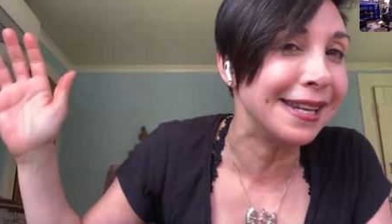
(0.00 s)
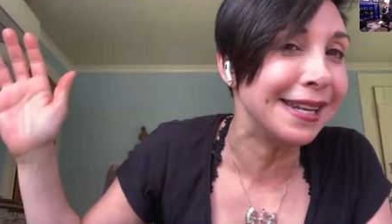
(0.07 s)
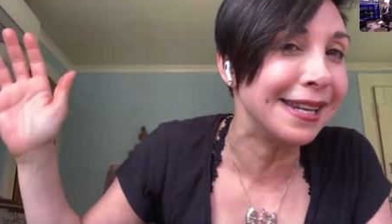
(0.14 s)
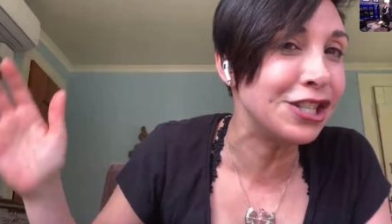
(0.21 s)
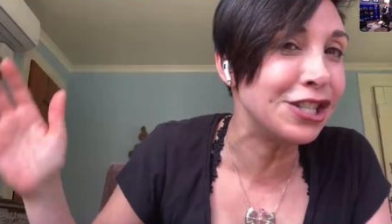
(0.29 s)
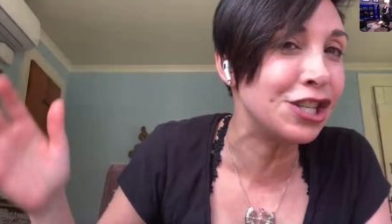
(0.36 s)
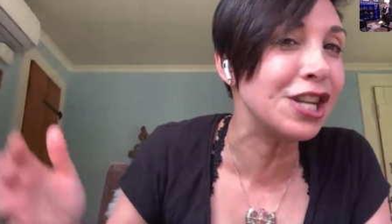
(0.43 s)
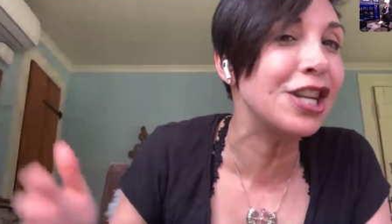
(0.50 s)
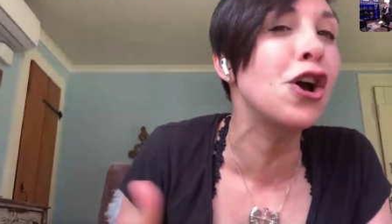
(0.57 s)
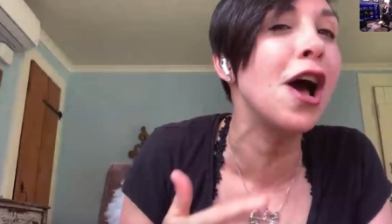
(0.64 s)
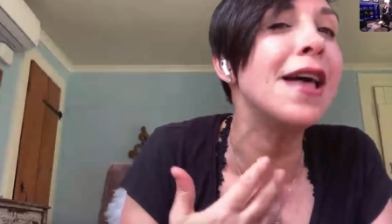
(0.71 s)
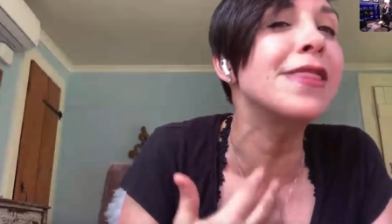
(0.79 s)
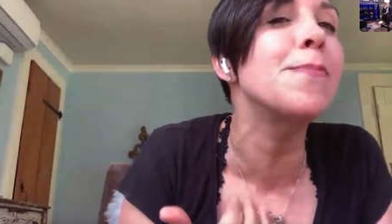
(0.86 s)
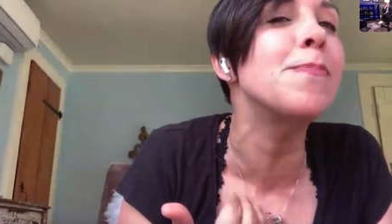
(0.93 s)
she
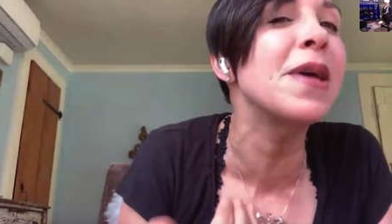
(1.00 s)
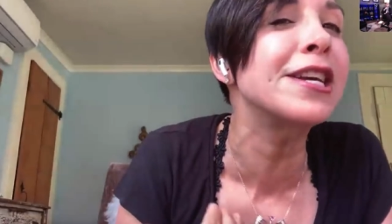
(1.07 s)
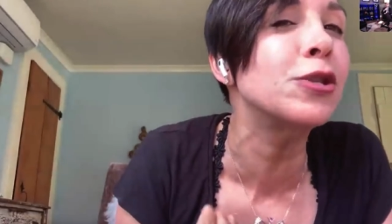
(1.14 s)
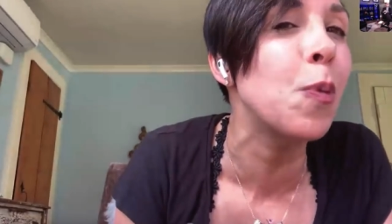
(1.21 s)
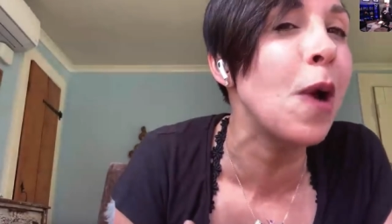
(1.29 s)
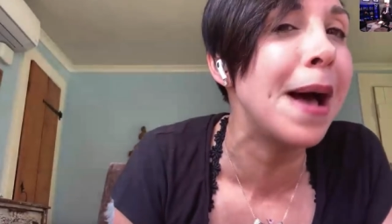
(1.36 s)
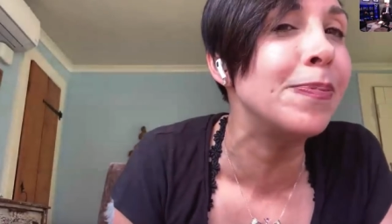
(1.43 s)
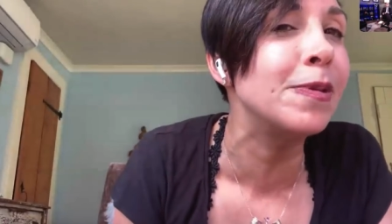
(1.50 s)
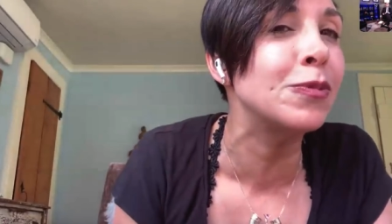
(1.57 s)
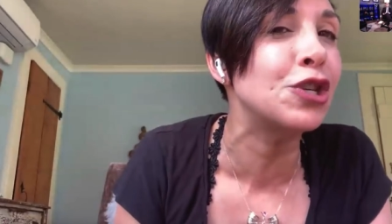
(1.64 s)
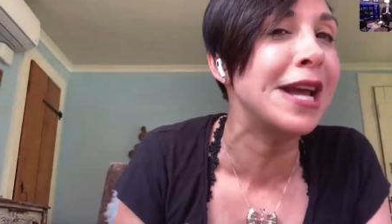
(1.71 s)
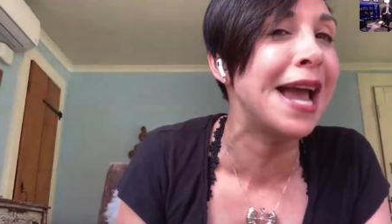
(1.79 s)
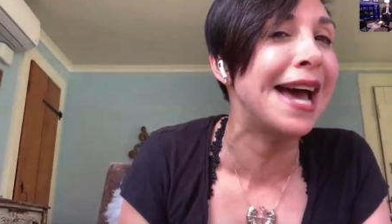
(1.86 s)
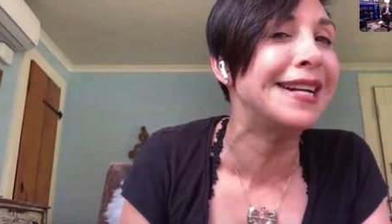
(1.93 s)
the biggest problem
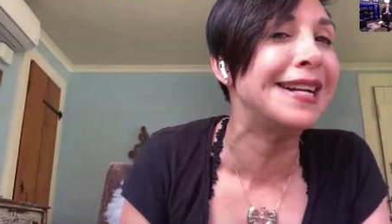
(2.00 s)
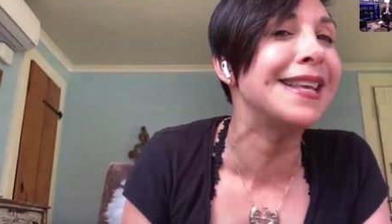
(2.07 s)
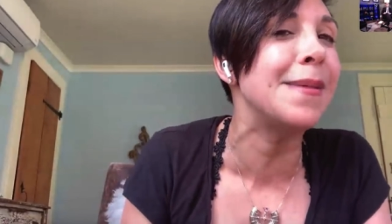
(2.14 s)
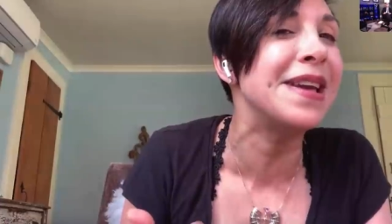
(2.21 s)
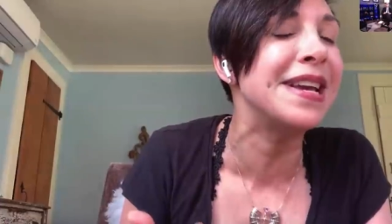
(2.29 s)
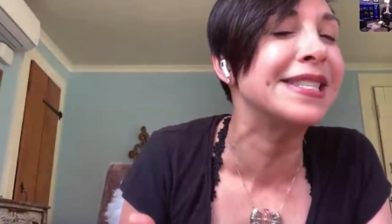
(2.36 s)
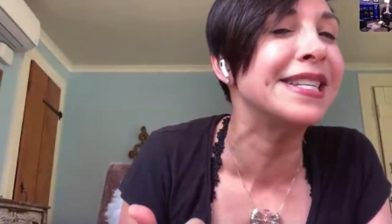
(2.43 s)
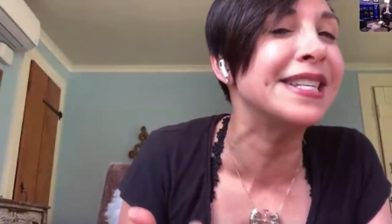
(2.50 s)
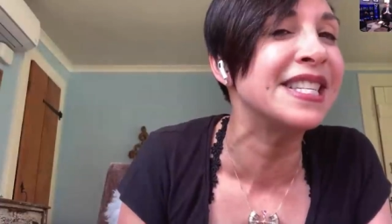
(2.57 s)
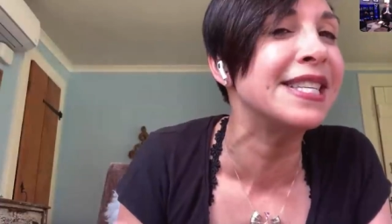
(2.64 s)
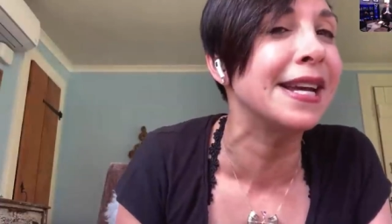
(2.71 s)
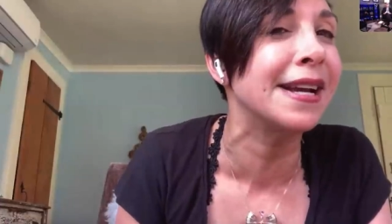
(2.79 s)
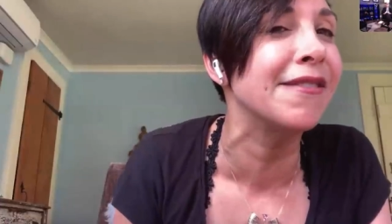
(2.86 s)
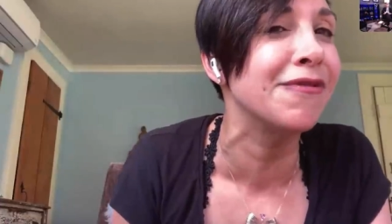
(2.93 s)
she had is is this
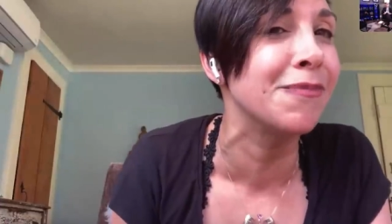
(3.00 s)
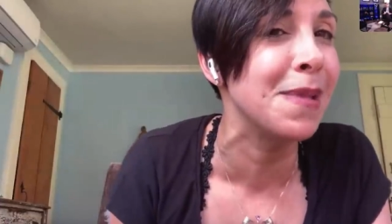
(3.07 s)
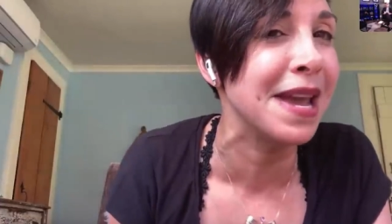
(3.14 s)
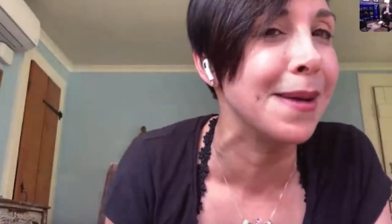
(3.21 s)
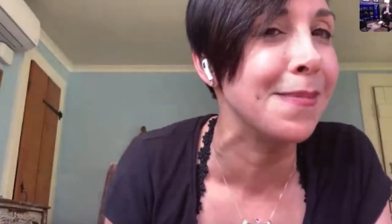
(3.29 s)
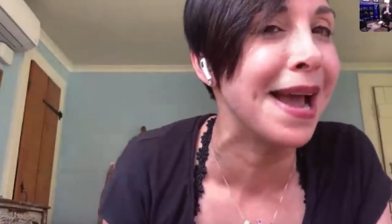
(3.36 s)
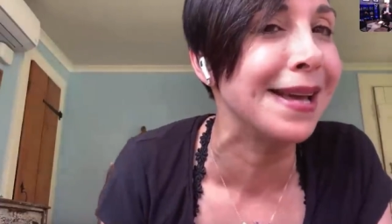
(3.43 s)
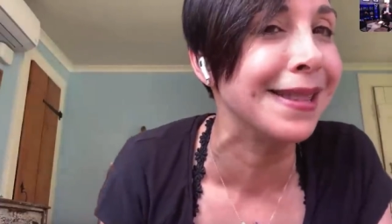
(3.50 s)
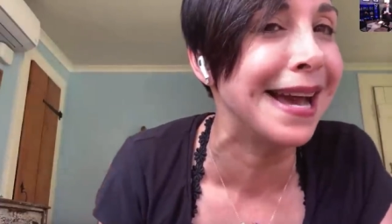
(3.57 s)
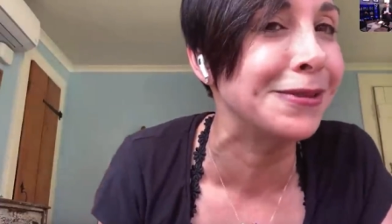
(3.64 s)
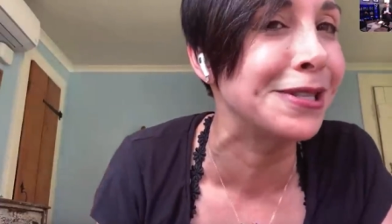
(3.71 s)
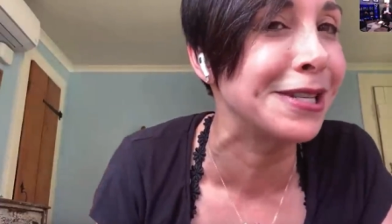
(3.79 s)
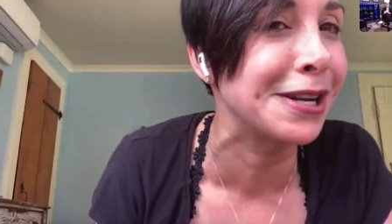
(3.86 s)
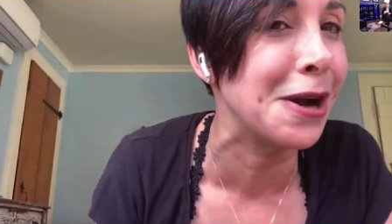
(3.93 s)
sick of me am i
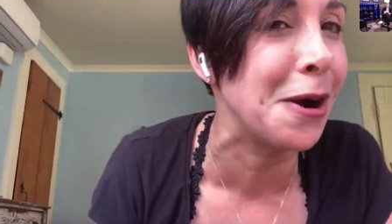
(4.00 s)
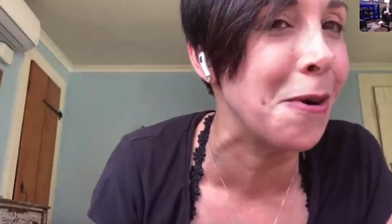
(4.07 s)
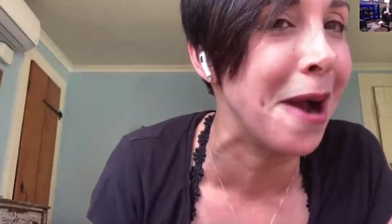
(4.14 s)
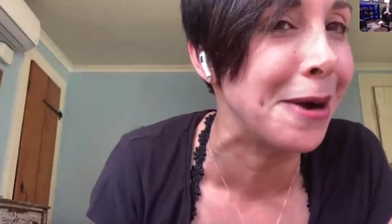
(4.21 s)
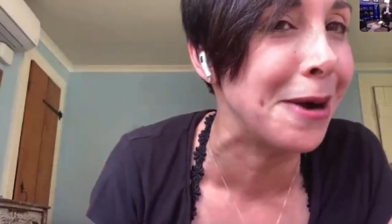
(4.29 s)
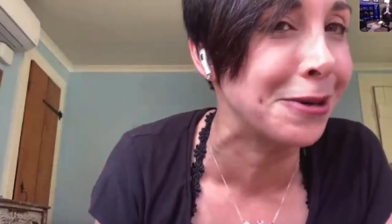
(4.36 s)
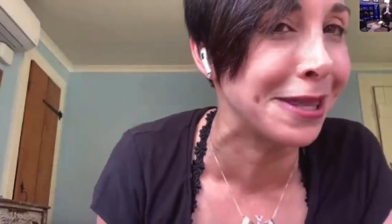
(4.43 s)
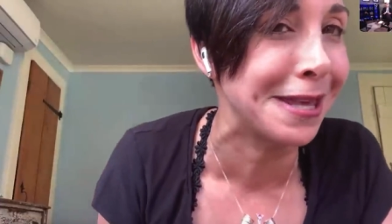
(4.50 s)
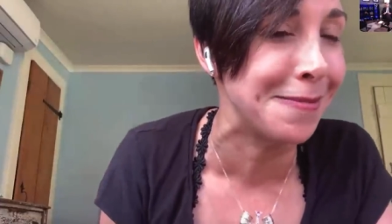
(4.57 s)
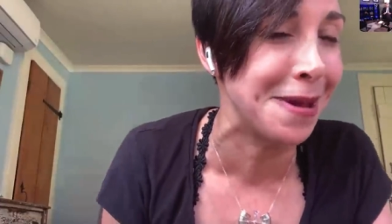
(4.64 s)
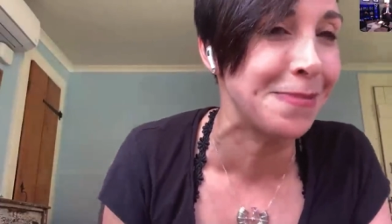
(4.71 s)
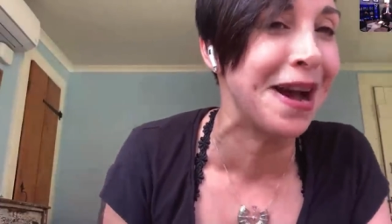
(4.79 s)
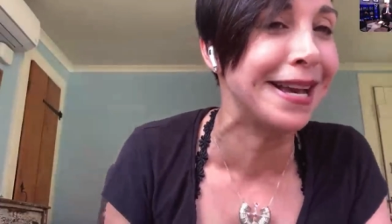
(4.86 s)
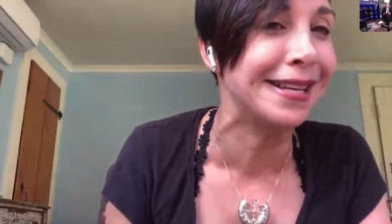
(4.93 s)
allowed to go out with him
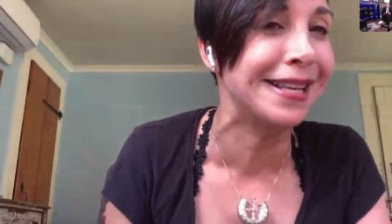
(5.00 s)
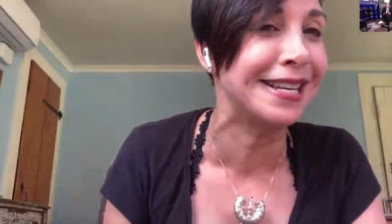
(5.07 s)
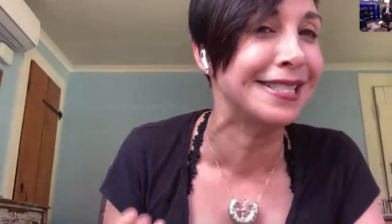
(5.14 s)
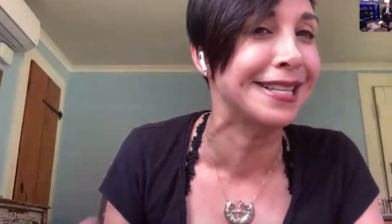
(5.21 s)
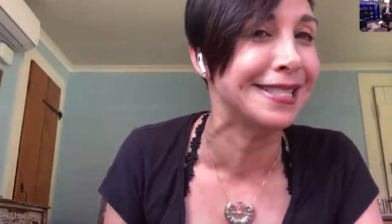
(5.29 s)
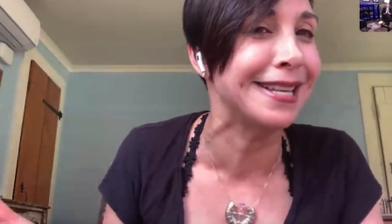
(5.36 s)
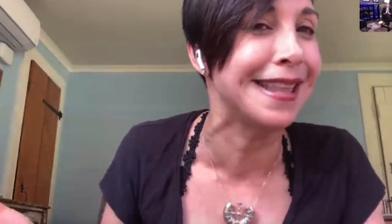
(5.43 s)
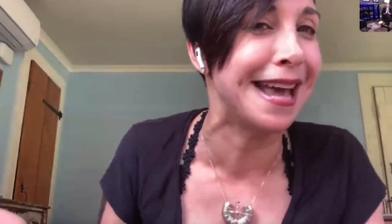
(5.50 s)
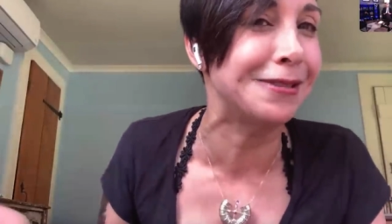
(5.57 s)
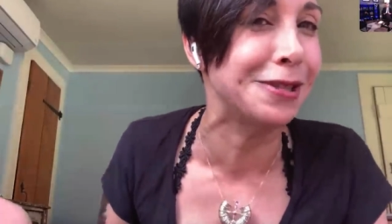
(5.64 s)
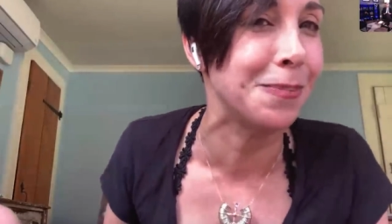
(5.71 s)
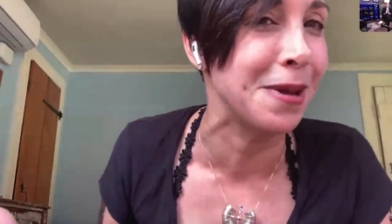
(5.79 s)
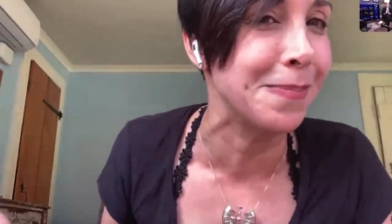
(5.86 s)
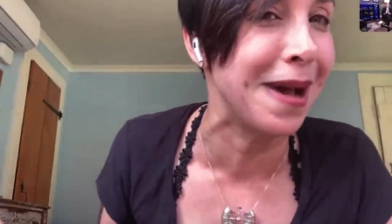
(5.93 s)
am i is this allowed
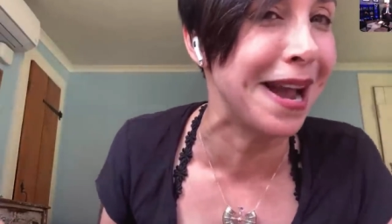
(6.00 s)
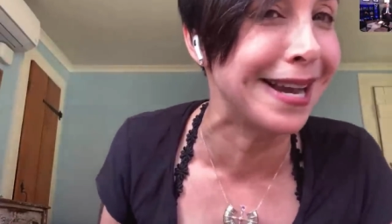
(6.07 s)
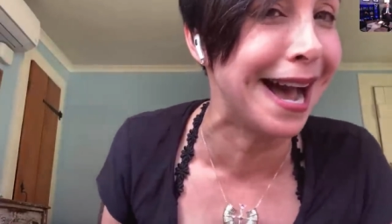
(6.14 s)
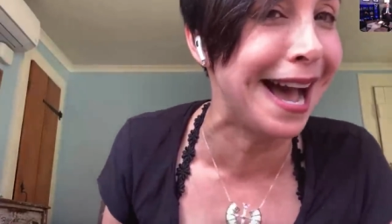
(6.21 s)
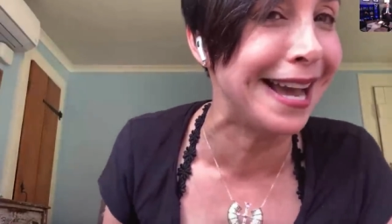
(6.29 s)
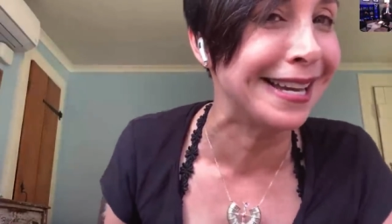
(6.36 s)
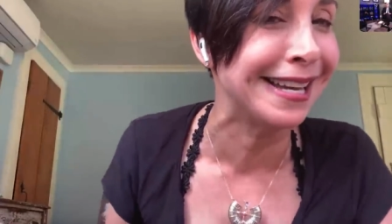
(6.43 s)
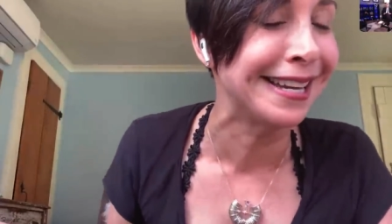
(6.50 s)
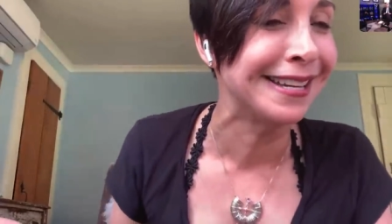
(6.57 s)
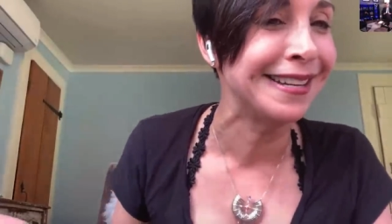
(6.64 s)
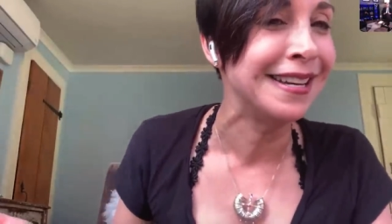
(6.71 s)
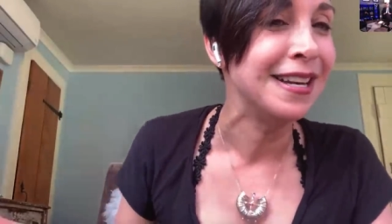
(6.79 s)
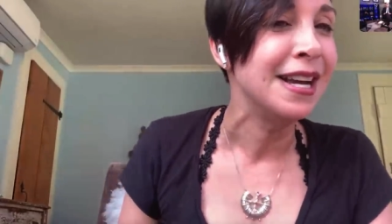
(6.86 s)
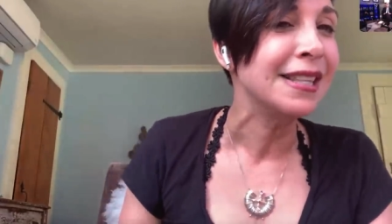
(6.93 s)
to be my guy
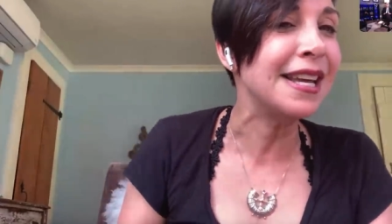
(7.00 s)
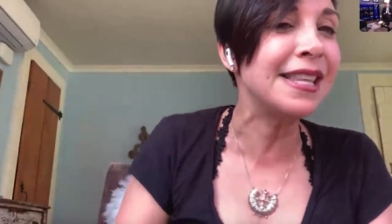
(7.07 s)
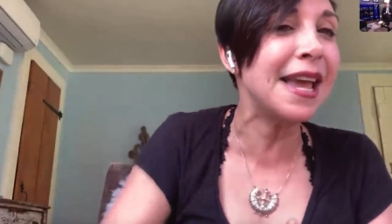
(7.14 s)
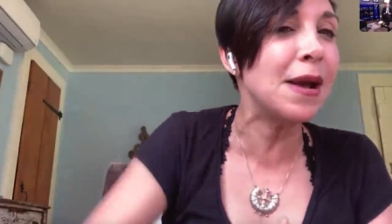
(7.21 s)
like they